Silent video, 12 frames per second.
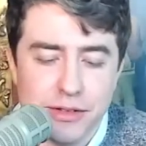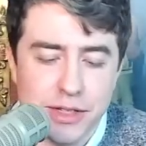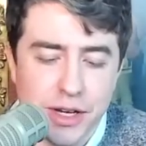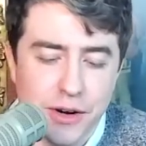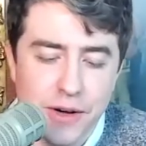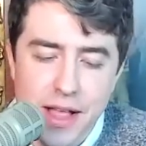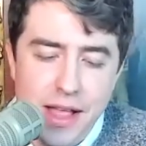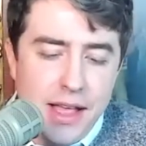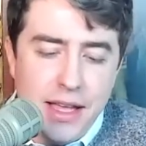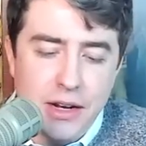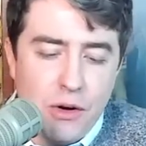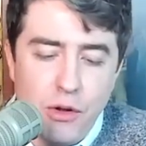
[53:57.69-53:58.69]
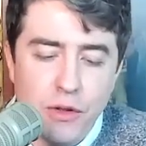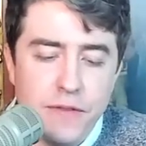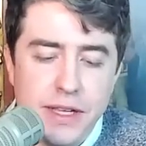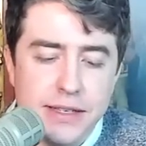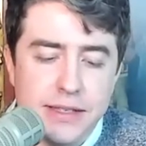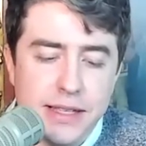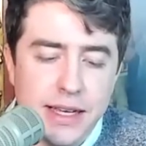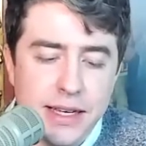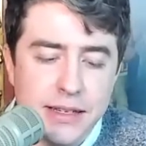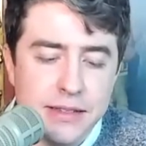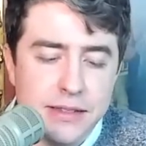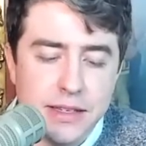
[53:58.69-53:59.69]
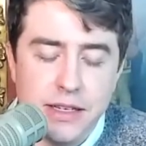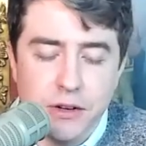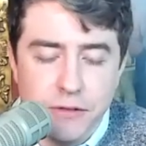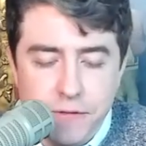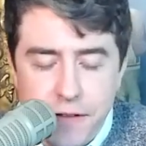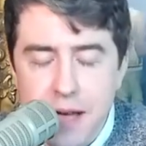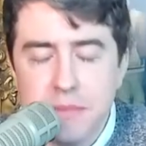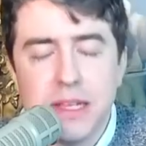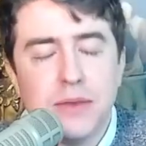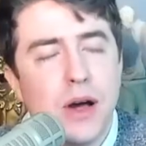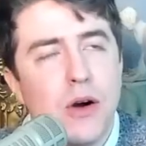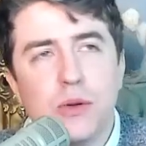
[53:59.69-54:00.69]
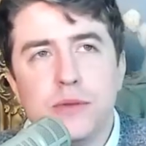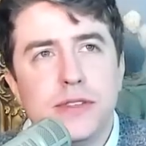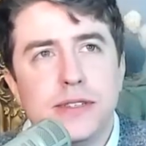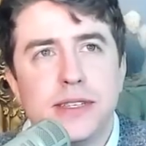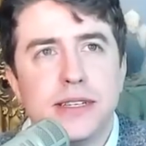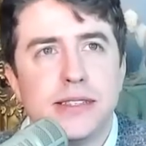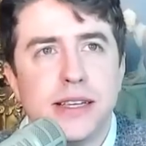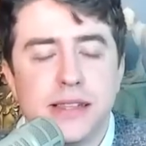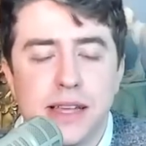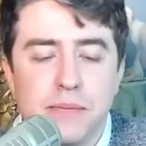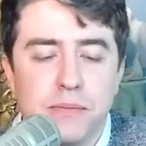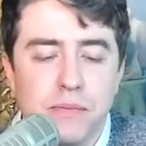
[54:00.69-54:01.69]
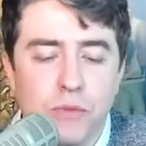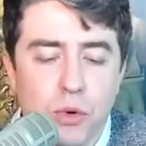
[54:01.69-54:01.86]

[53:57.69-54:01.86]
So all of these things, family, all of these things that